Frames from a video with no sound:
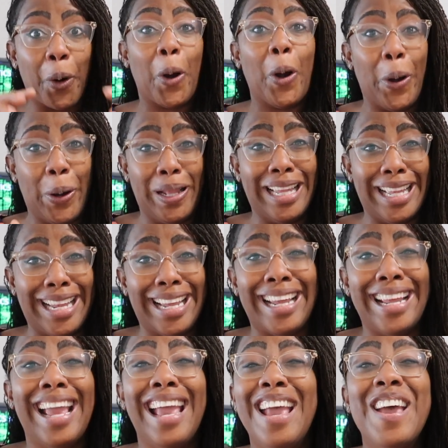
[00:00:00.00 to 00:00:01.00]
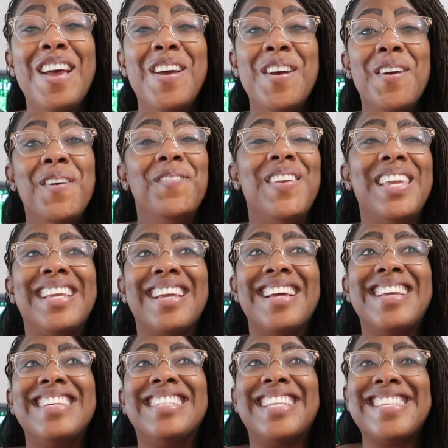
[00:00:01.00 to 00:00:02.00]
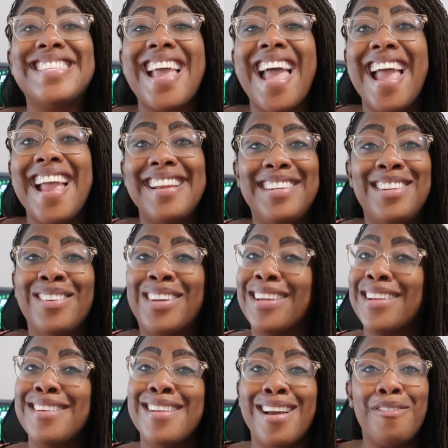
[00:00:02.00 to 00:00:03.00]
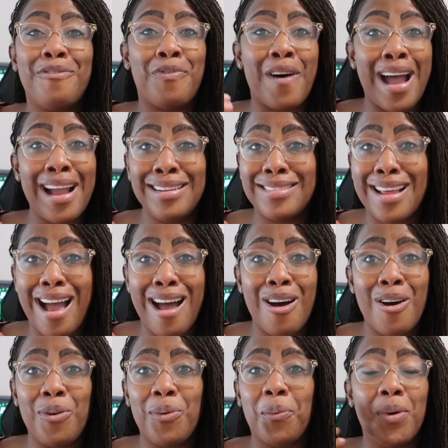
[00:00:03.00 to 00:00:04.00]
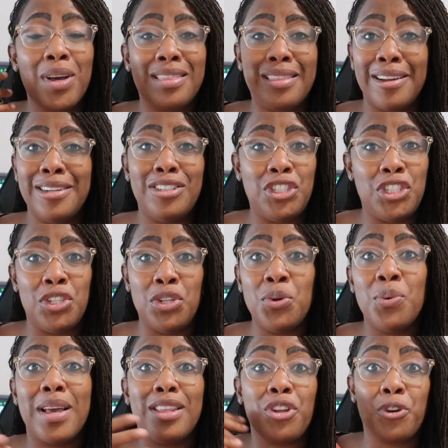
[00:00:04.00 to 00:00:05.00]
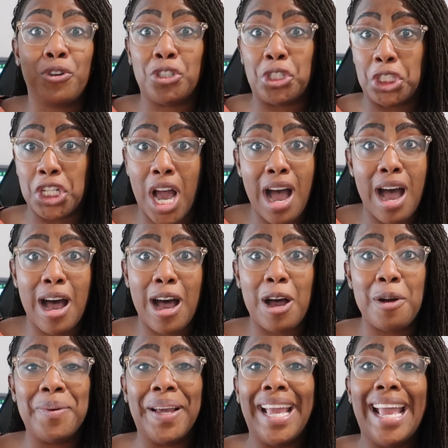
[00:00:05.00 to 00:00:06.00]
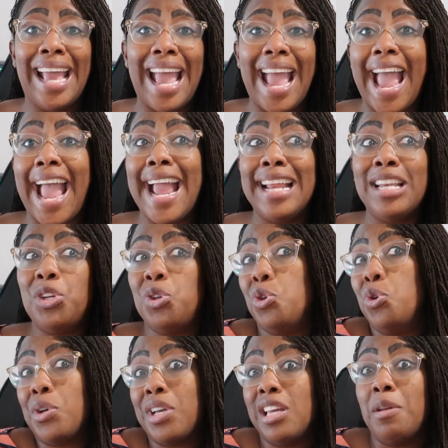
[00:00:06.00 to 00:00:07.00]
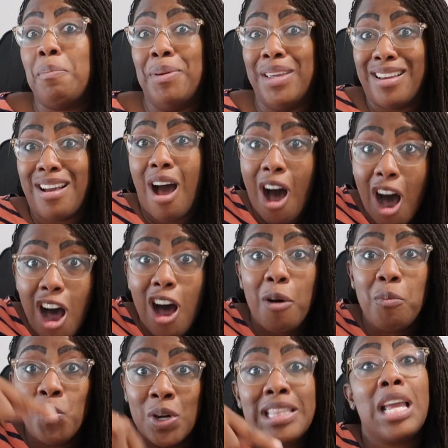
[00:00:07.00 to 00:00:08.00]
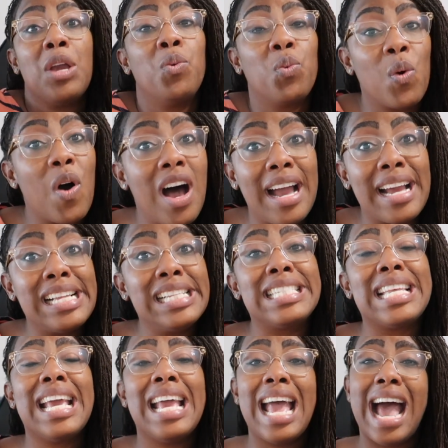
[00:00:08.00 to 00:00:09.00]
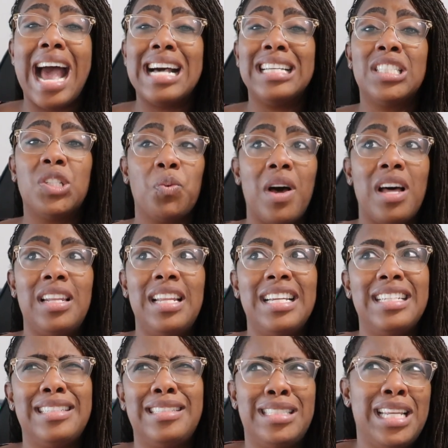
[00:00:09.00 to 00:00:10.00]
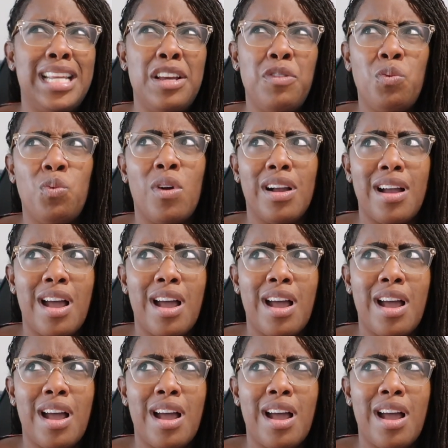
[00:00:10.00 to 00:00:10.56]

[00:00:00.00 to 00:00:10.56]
early because again you can find out what they do at your job and you can become what they want as well as see what